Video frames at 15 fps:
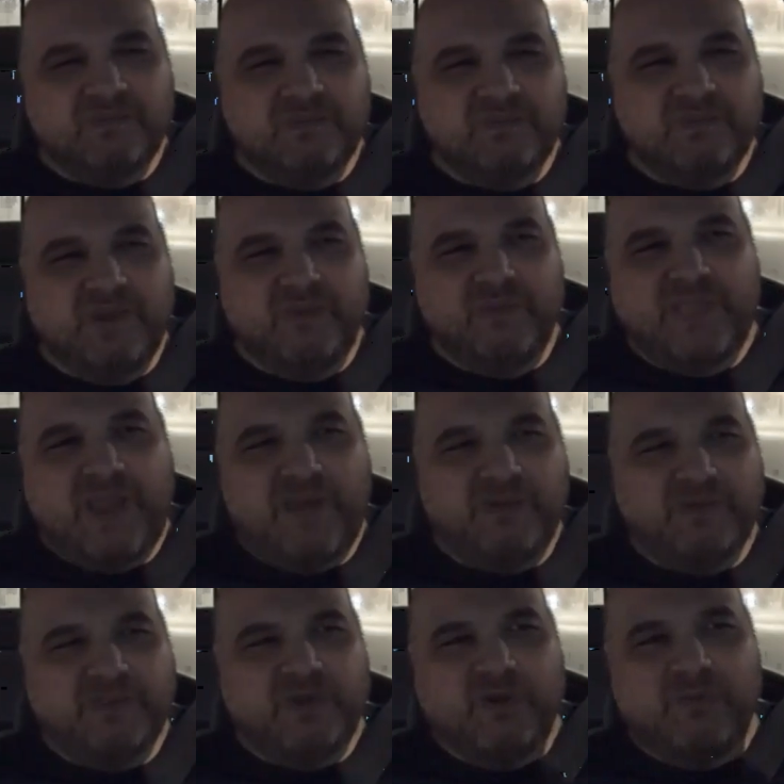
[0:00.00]
you know that
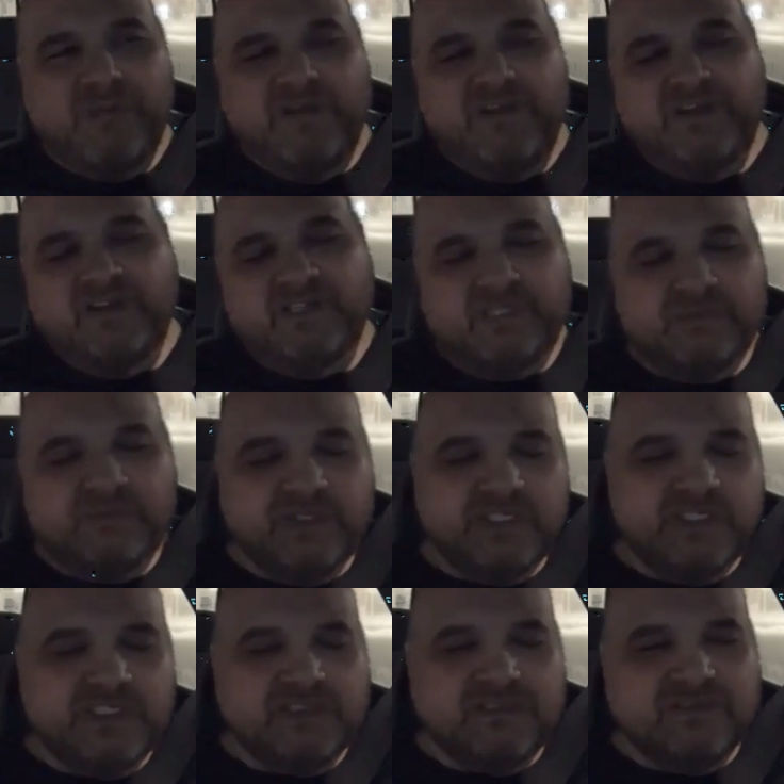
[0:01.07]
was all buried under the
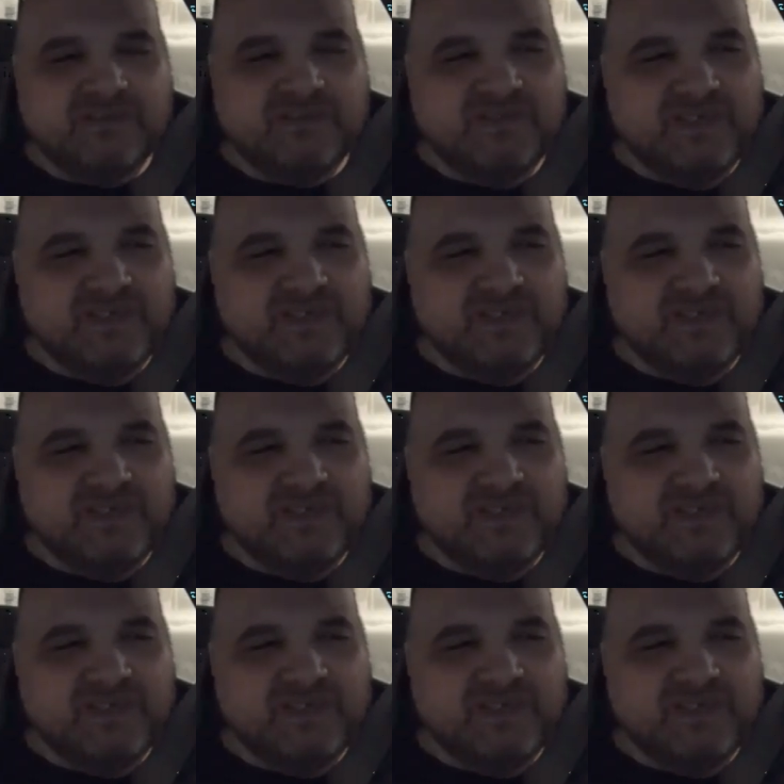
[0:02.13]
bridge, and